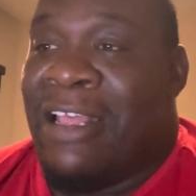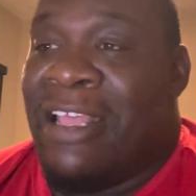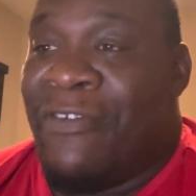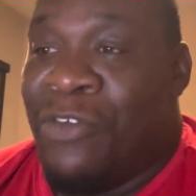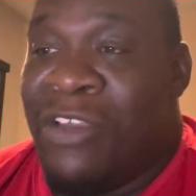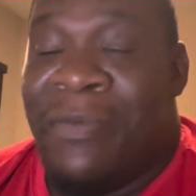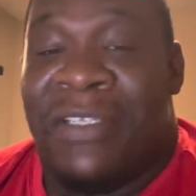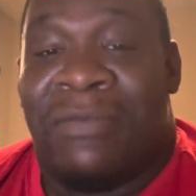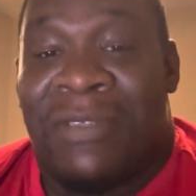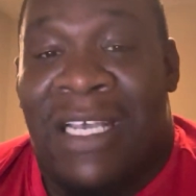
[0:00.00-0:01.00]
If you give me
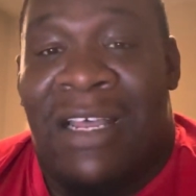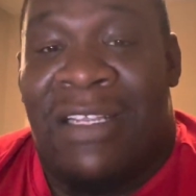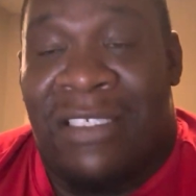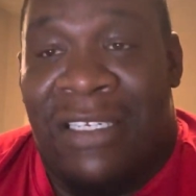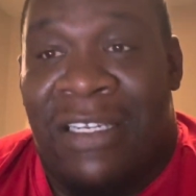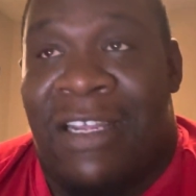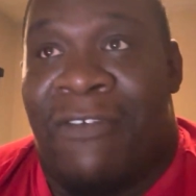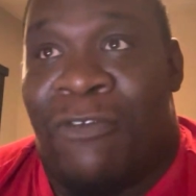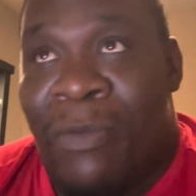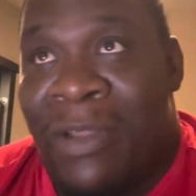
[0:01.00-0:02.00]
some time to sit there and
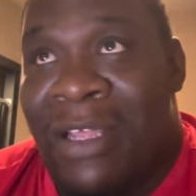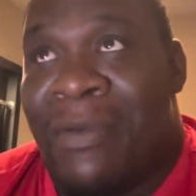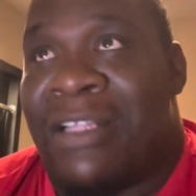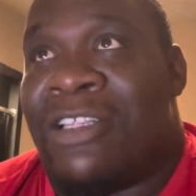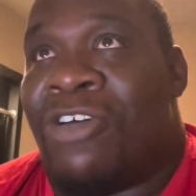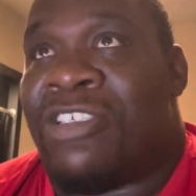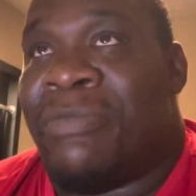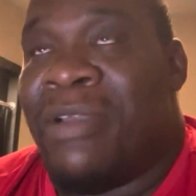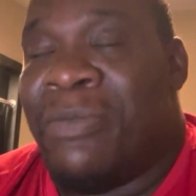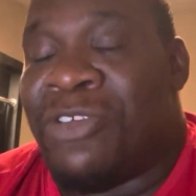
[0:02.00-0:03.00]
formulate my thoughts
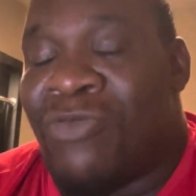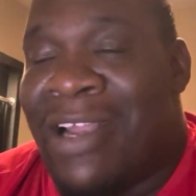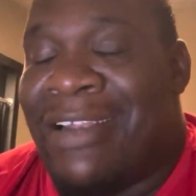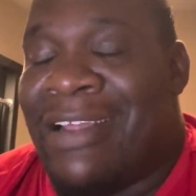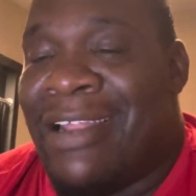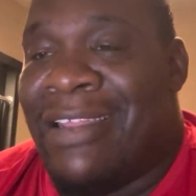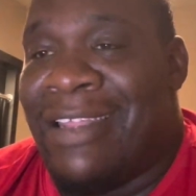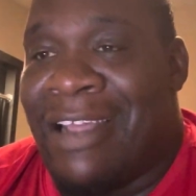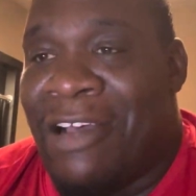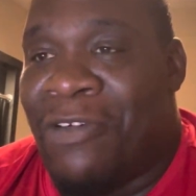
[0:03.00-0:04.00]
and be able to write it down and
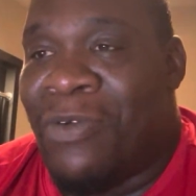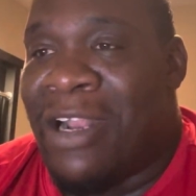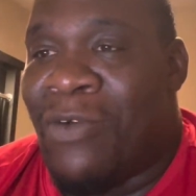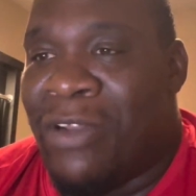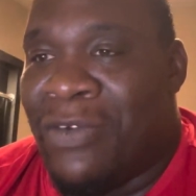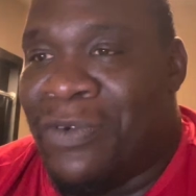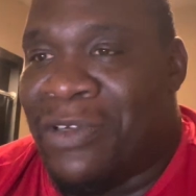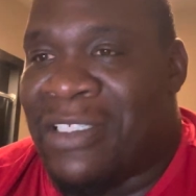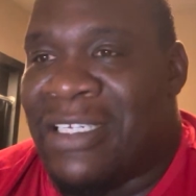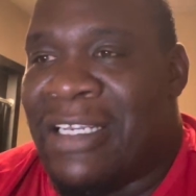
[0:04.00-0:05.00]
get out what I really
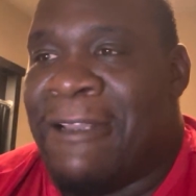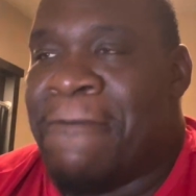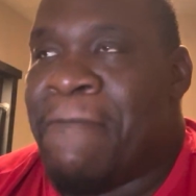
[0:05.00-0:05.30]
want to say,